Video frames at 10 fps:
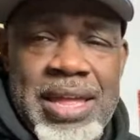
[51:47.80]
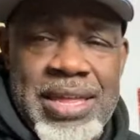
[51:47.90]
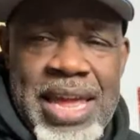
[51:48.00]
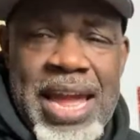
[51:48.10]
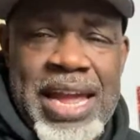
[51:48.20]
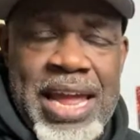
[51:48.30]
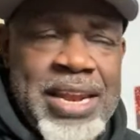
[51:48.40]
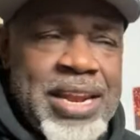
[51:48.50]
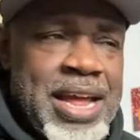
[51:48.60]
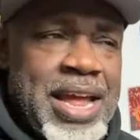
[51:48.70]
Yeah,
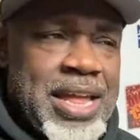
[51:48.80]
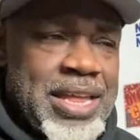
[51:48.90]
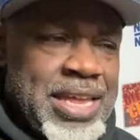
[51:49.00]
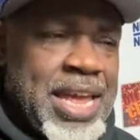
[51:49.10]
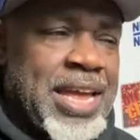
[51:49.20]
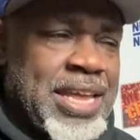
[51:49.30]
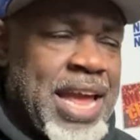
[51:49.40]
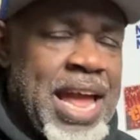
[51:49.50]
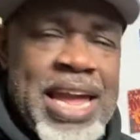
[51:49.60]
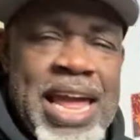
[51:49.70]
directing?
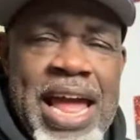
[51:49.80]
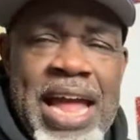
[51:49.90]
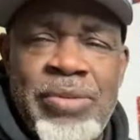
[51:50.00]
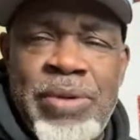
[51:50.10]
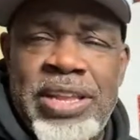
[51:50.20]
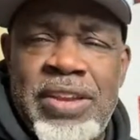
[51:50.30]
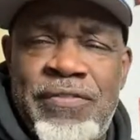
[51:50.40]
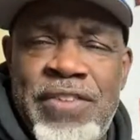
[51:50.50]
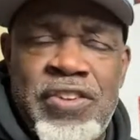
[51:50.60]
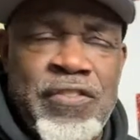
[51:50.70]
I got I directed a
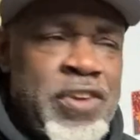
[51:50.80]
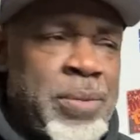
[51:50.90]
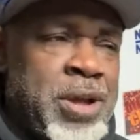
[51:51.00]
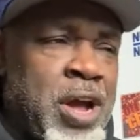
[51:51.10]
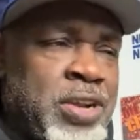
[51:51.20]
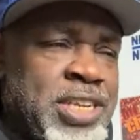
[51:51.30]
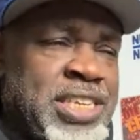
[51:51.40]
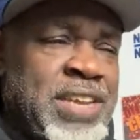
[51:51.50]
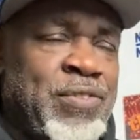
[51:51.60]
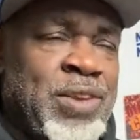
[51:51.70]
feature film called
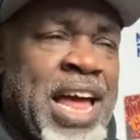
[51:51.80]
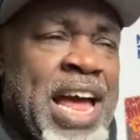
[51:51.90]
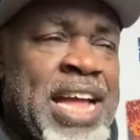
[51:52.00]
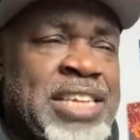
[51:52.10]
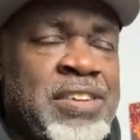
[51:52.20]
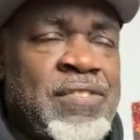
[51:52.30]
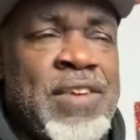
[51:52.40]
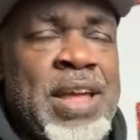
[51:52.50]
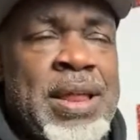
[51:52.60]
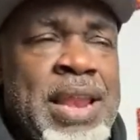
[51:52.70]
Deceitful Lies in
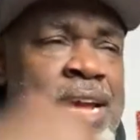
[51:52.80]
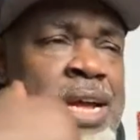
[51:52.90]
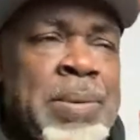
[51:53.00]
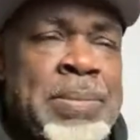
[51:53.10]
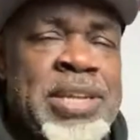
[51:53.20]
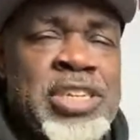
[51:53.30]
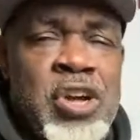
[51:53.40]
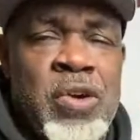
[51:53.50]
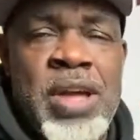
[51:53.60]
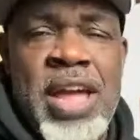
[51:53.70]
like a couple of months
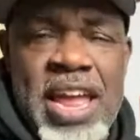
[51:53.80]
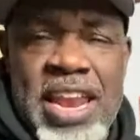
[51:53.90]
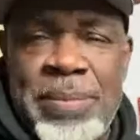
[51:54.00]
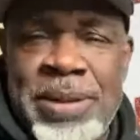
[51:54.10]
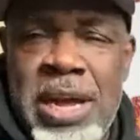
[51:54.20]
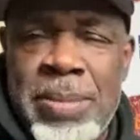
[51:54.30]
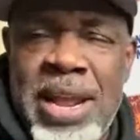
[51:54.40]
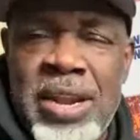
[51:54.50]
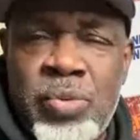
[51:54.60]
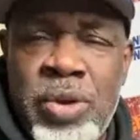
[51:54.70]
ago, and that'll be coming
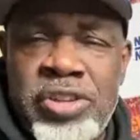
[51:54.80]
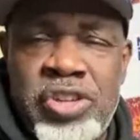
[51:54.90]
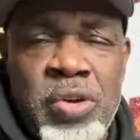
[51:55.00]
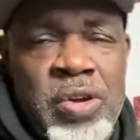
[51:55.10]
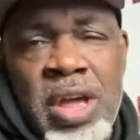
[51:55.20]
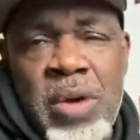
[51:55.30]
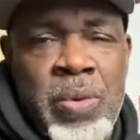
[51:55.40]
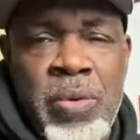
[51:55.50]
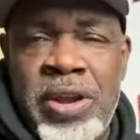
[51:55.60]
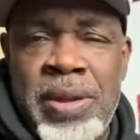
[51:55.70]
out as well. So we're
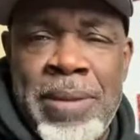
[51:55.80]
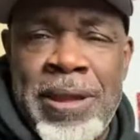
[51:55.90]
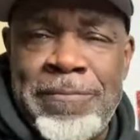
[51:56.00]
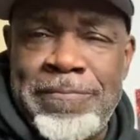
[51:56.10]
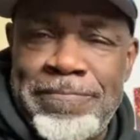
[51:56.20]
working, man.